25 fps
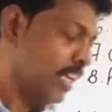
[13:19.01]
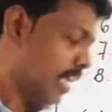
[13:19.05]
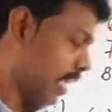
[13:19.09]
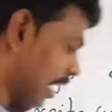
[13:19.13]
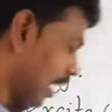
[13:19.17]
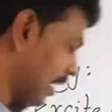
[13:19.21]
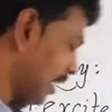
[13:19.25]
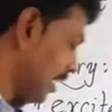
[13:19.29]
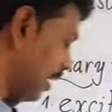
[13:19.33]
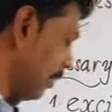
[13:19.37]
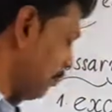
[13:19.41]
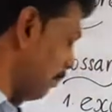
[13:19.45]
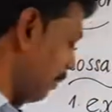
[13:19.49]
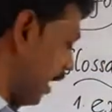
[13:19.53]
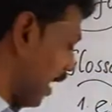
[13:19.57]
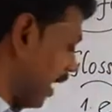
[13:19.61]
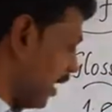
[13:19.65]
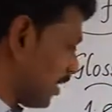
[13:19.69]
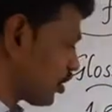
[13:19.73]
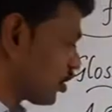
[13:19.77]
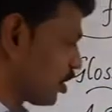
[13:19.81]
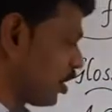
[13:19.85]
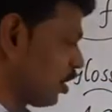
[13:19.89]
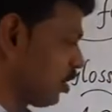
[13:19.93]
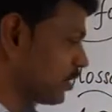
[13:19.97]
And then
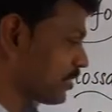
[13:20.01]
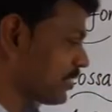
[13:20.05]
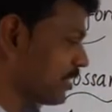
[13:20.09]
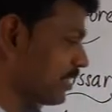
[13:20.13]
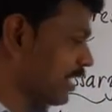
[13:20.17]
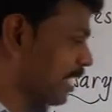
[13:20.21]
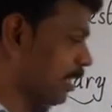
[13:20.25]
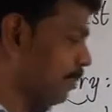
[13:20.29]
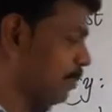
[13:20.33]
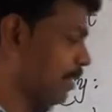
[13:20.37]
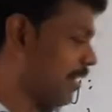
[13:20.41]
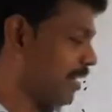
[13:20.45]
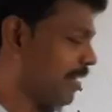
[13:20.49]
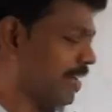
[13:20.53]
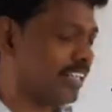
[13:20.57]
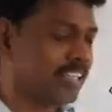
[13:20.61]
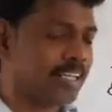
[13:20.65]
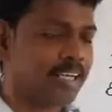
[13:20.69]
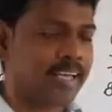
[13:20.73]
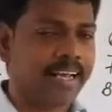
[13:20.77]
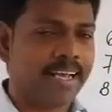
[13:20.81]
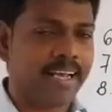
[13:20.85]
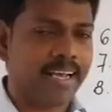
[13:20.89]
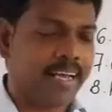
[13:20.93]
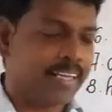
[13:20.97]
Palash tree also came and
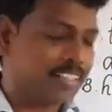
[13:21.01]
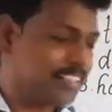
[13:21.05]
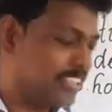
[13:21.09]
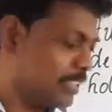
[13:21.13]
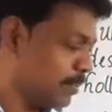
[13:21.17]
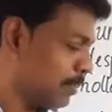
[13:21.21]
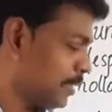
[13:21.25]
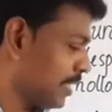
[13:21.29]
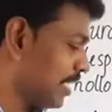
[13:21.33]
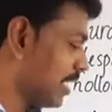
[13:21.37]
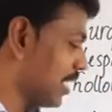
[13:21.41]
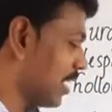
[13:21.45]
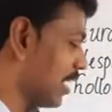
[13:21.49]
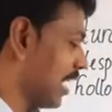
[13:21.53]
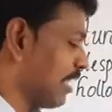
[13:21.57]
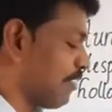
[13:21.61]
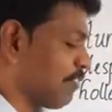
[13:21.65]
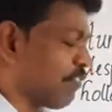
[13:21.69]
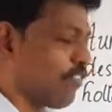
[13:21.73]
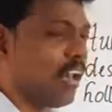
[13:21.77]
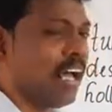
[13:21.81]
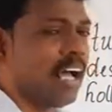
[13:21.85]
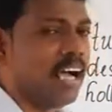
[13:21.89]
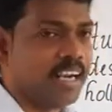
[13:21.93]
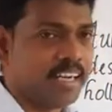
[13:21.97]
exhibited her
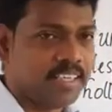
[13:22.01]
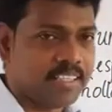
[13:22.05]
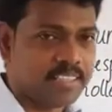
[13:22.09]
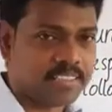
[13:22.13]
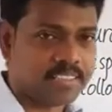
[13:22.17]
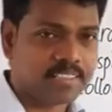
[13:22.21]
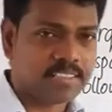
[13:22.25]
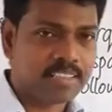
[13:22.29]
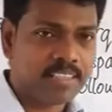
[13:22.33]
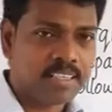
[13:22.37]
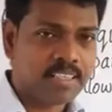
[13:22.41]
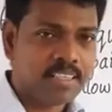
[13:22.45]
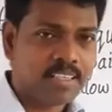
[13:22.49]
red flowers.